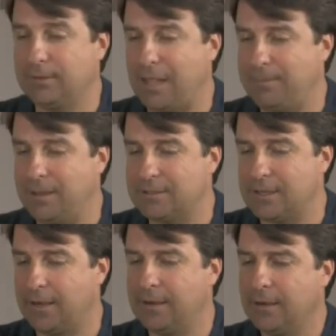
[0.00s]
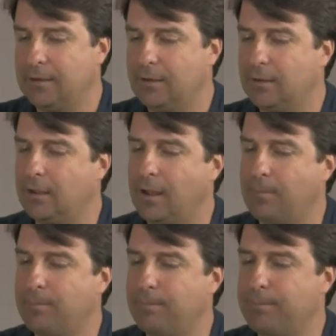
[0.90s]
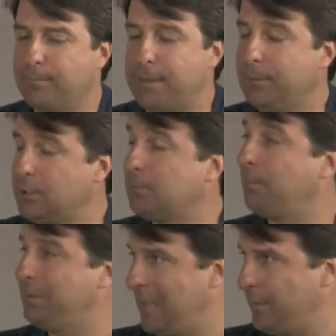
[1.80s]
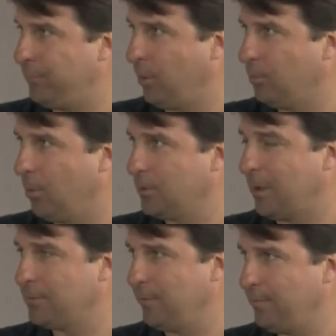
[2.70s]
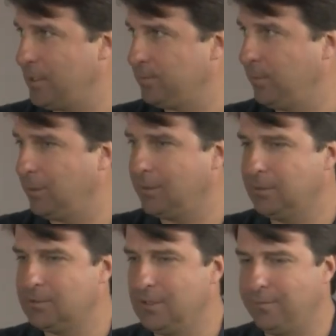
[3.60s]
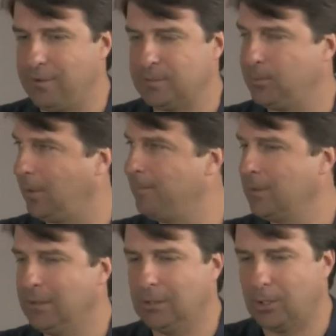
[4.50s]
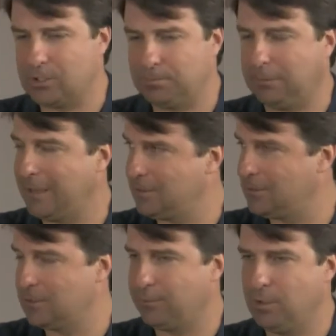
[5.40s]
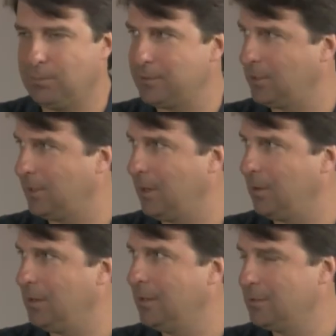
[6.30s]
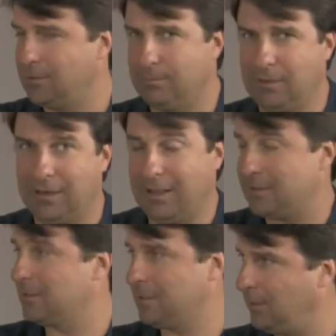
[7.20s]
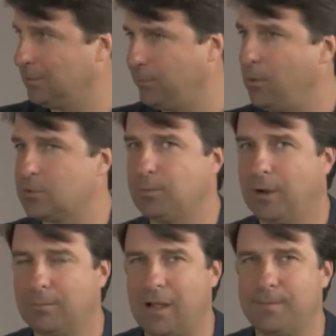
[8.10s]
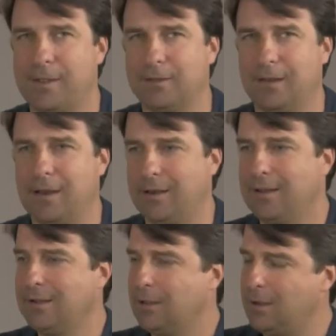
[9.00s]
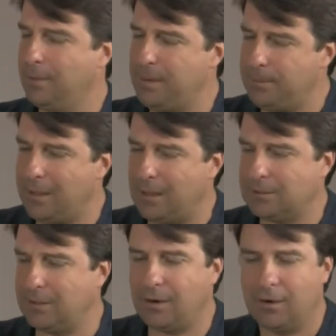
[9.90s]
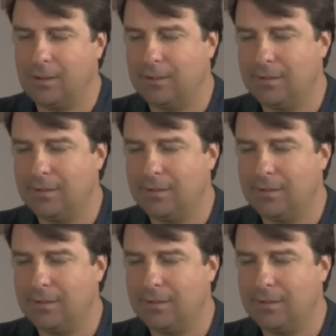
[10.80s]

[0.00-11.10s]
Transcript: but that being said, um, people are talking about platform wars. Obviously, Facebook. Right. You see the Facebook launches places just a few months ago, and in, in, essence kills Foursquare, in my opinion. And you got people out there.